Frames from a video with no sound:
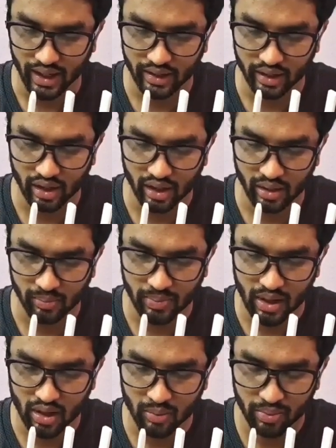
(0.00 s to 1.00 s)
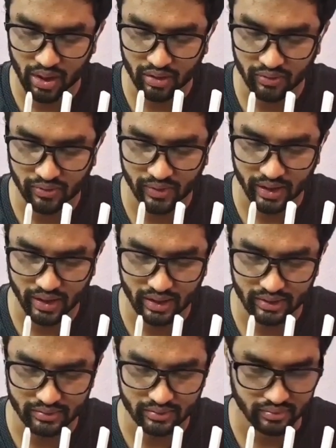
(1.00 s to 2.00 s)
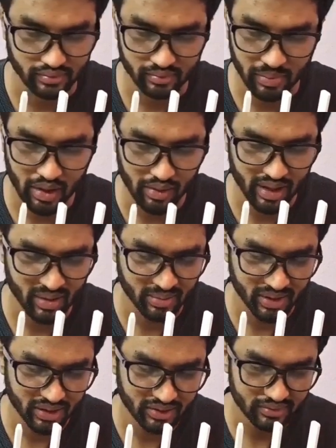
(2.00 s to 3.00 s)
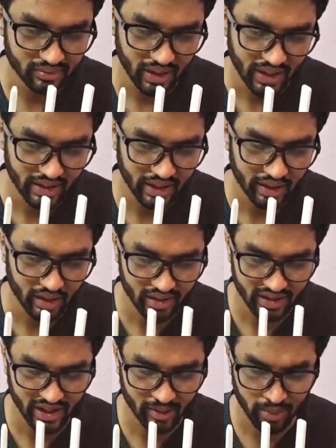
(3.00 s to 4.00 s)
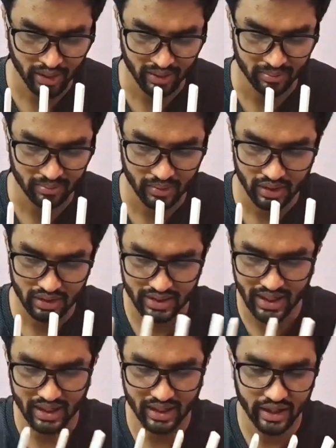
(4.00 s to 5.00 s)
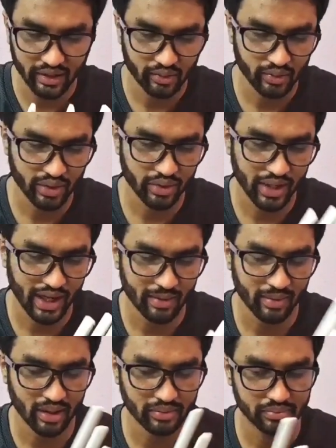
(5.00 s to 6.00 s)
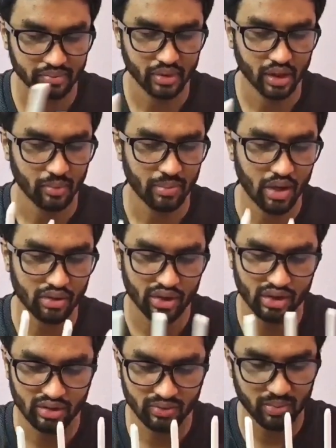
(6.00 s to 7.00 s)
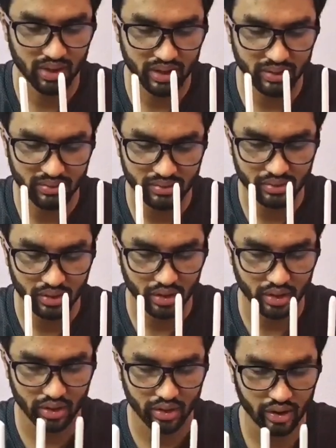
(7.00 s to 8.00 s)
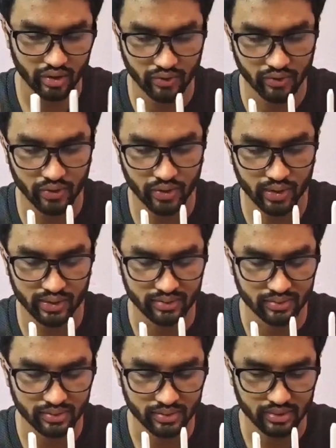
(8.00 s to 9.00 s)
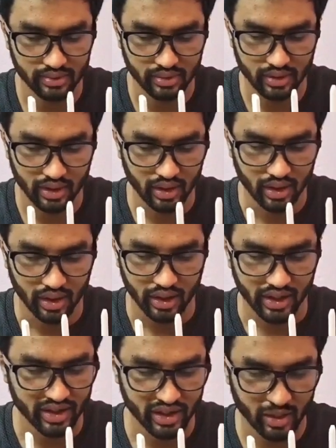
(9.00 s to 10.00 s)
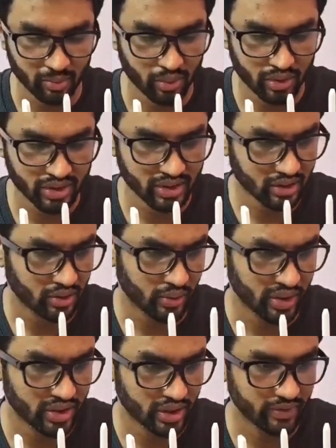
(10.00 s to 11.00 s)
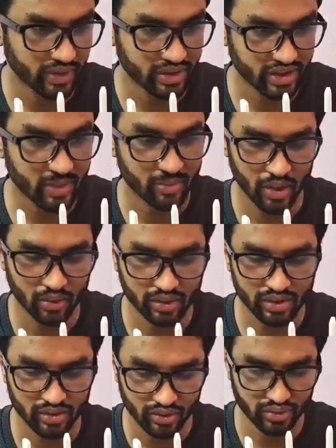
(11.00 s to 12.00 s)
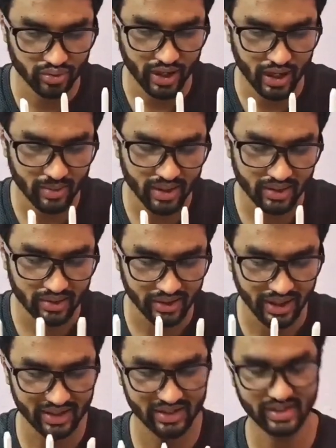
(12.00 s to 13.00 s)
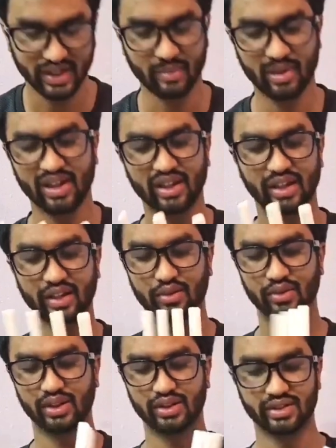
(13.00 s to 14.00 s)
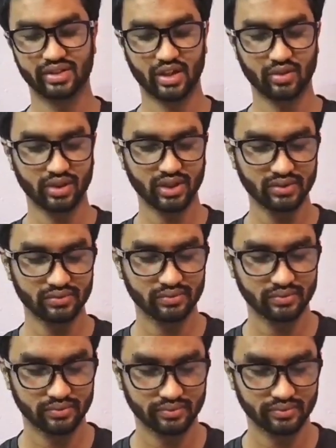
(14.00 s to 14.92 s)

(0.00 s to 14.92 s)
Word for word: and a power plug for a power adapter, and then a reset button. Sadly, we don't have a power on/off button or uh, four internet ports, which even a cheap routers used to have it. That's imagine didn't in this router